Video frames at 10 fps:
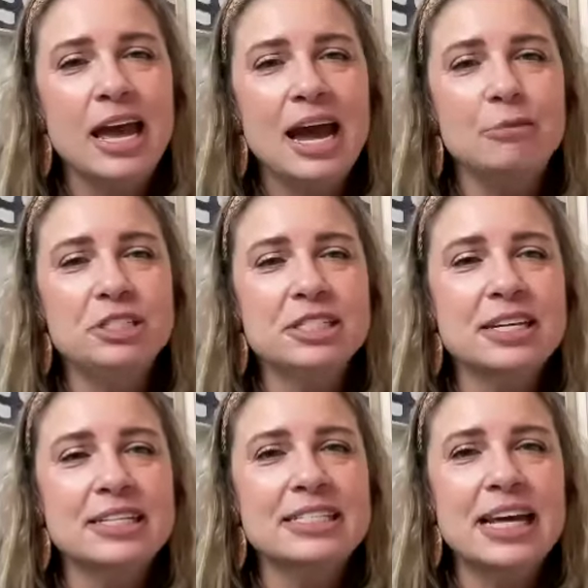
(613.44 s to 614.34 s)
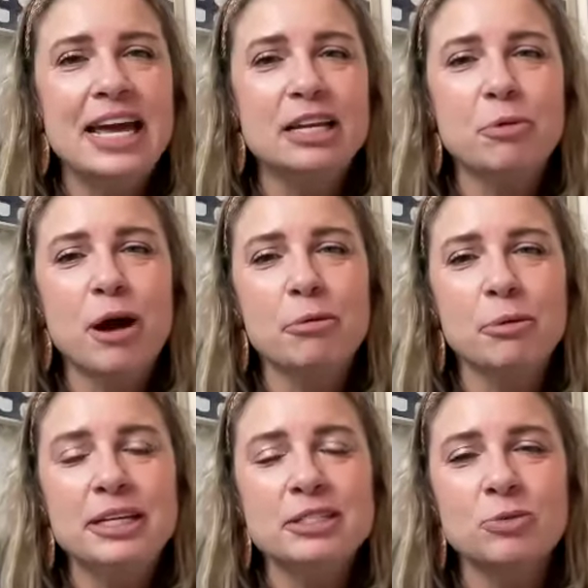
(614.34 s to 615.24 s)
I'm just going to say it
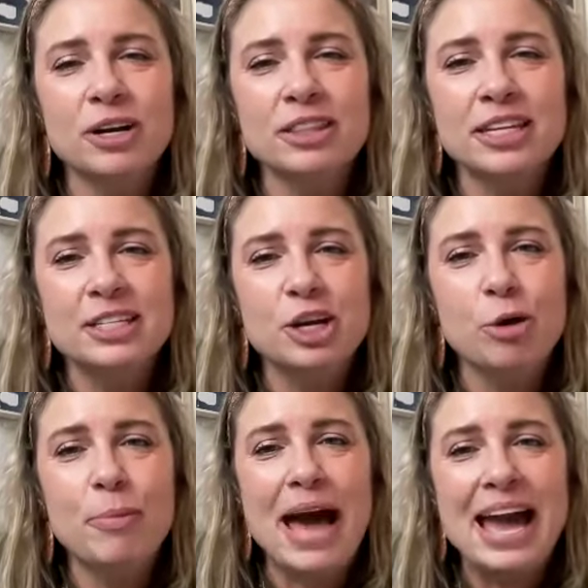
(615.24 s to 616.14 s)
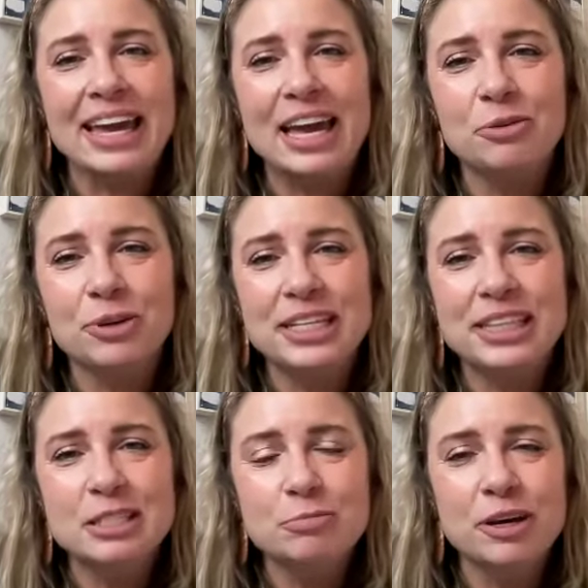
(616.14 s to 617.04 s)
probably is worth it to go back and read
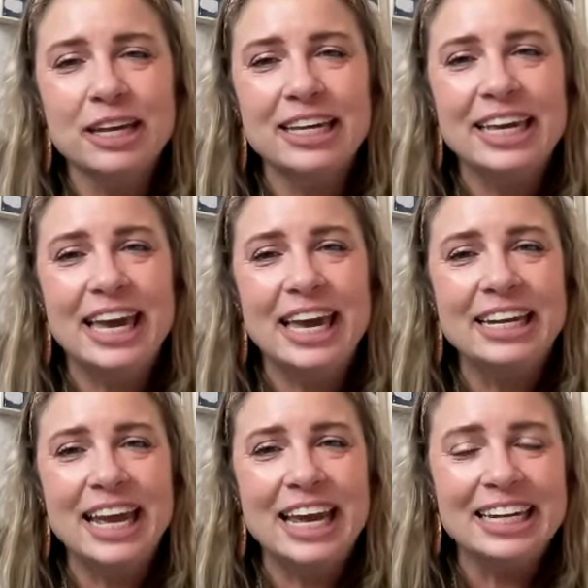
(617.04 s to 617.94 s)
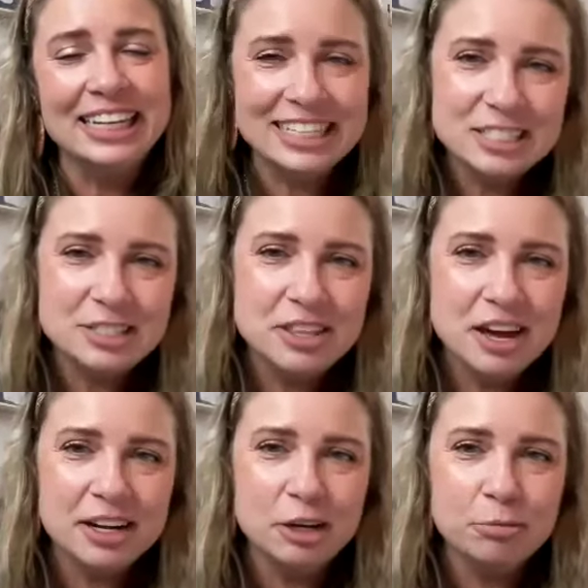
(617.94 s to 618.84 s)
this book again and listen to the
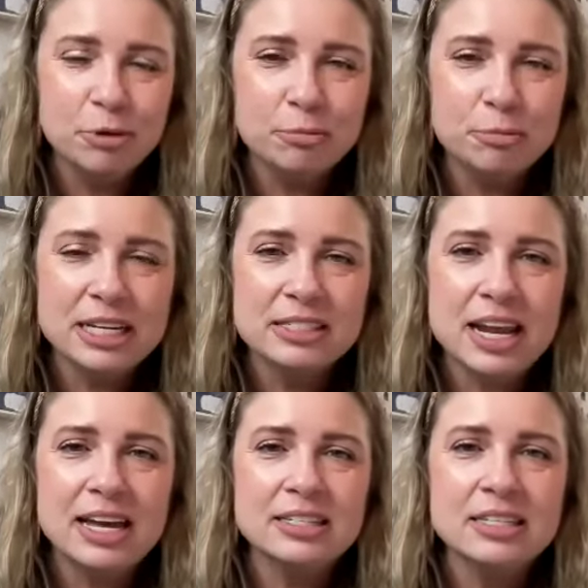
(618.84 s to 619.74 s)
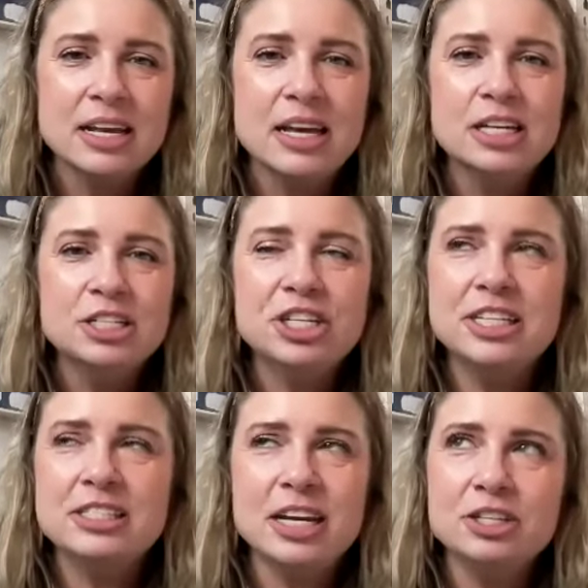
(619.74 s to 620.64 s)
audiobook because she
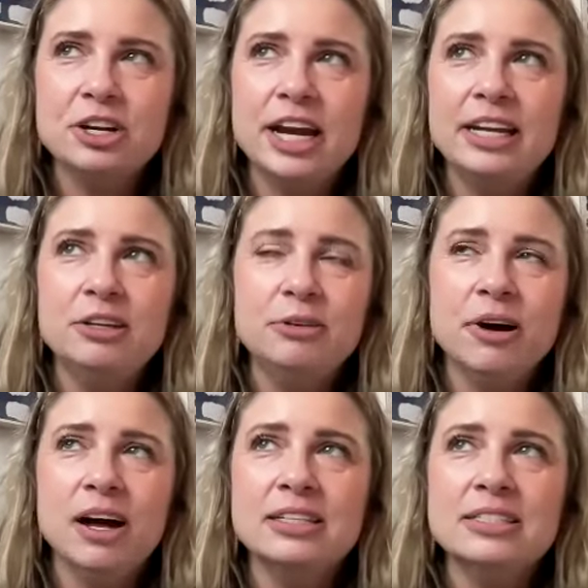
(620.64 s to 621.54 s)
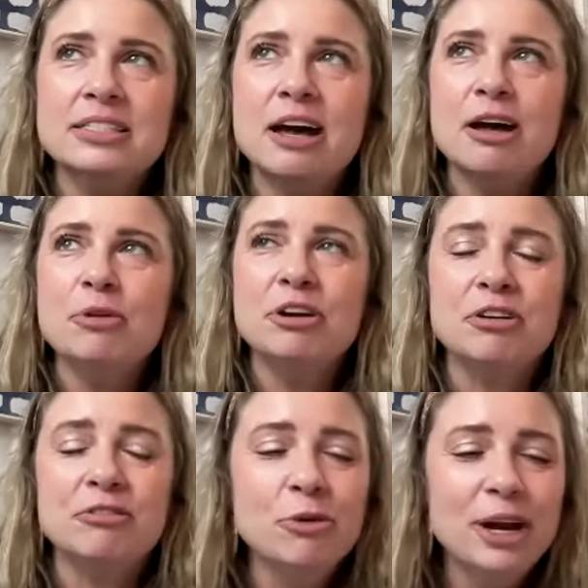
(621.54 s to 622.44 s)
has such great nuance in
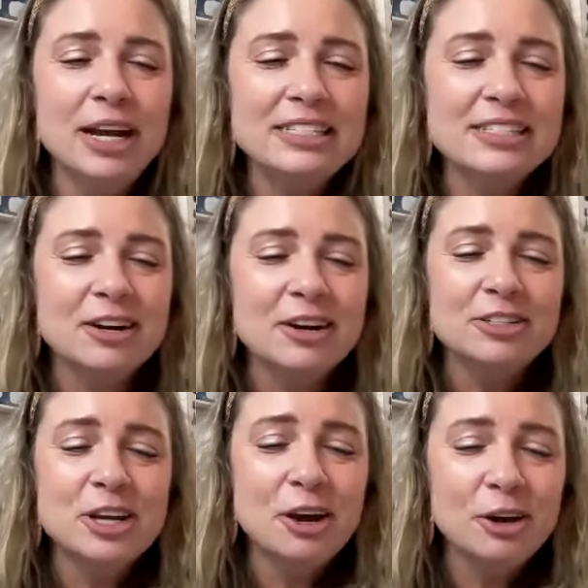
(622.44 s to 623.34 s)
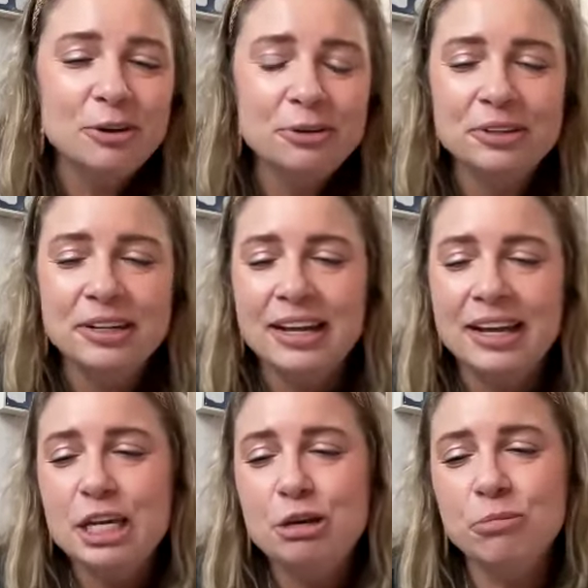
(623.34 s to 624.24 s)
her voice, her tone,
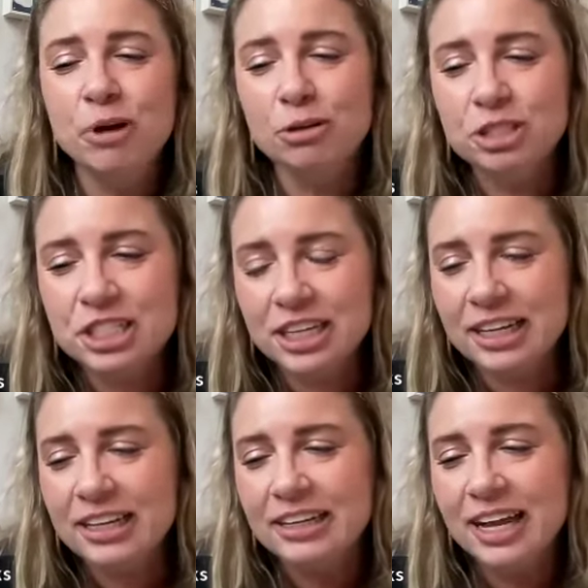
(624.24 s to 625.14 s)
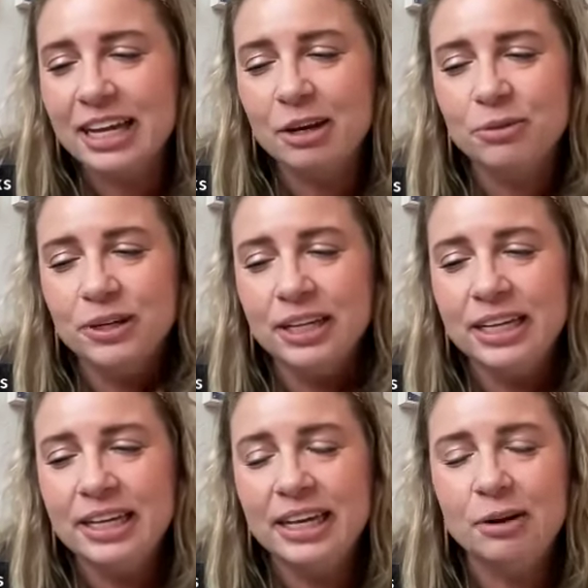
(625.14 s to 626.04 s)
emotion, like it
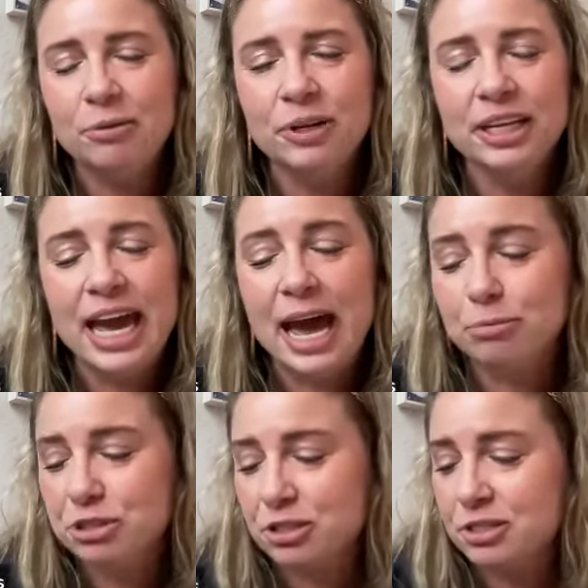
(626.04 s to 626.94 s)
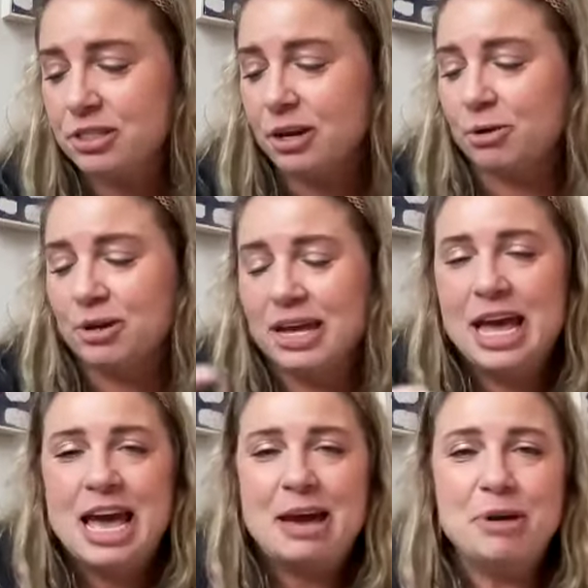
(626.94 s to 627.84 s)
really captures. So,
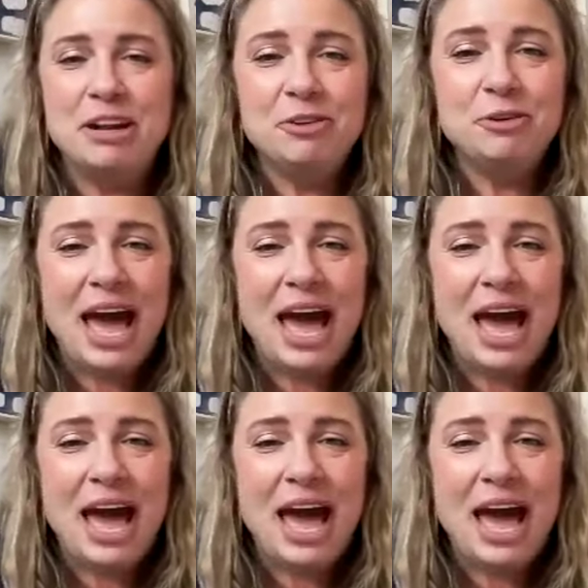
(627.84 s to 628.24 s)
but if you